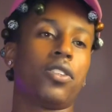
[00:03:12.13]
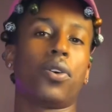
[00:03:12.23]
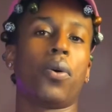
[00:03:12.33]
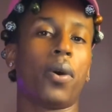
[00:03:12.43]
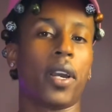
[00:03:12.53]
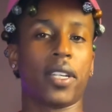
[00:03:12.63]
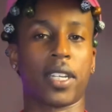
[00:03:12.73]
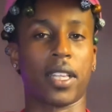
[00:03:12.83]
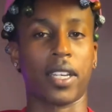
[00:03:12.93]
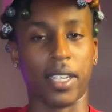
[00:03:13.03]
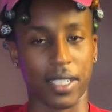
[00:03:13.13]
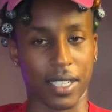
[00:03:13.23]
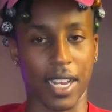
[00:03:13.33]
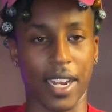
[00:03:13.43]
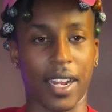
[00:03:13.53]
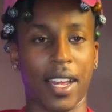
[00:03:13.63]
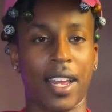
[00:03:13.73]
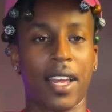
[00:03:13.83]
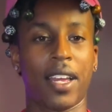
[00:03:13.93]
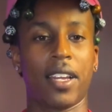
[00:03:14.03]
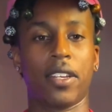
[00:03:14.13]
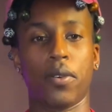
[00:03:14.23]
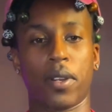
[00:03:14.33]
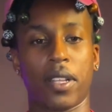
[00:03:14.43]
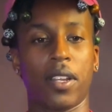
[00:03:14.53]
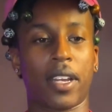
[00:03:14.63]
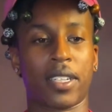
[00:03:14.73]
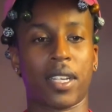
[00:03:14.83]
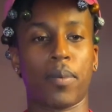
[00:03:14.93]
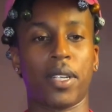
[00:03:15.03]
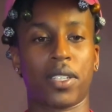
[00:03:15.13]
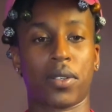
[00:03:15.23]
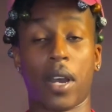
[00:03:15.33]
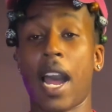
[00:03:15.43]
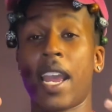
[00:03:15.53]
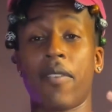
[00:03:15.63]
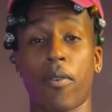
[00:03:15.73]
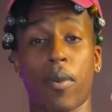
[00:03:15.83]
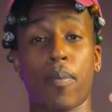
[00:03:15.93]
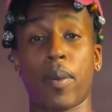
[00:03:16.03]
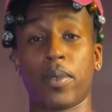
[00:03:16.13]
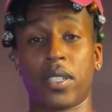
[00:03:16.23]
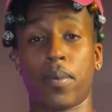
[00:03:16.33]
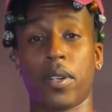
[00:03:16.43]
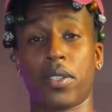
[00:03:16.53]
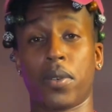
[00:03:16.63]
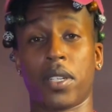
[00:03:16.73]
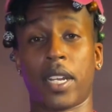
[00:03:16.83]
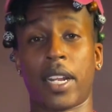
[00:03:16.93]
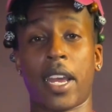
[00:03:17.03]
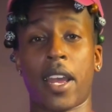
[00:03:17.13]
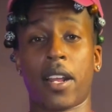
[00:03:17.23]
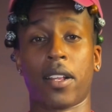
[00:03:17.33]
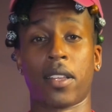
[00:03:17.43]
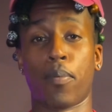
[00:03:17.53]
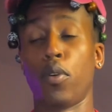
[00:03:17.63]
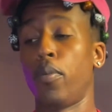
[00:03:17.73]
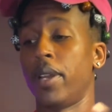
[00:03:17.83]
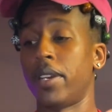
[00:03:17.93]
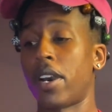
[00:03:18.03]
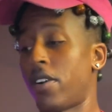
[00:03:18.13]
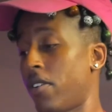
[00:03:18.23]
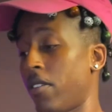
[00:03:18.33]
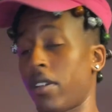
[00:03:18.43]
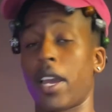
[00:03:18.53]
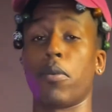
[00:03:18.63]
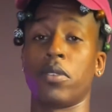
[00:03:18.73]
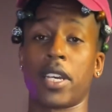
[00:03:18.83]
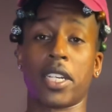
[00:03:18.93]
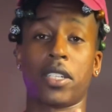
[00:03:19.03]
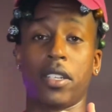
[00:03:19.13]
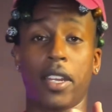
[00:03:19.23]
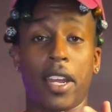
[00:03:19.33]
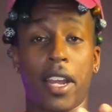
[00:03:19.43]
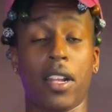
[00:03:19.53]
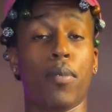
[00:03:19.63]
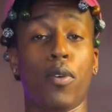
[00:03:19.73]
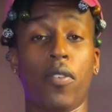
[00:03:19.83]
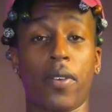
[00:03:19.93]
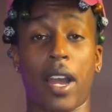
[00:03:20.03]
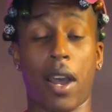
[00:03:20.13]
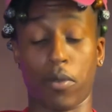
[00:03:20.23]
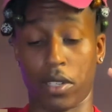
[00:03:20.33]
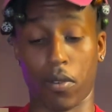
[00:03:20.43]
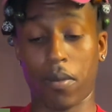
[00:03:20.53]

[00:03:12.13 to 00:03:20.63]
toys at least. Like you can look at some of these toys. I even remember some of the toys. Like they had the pooping dog. That was actually in the movie. I was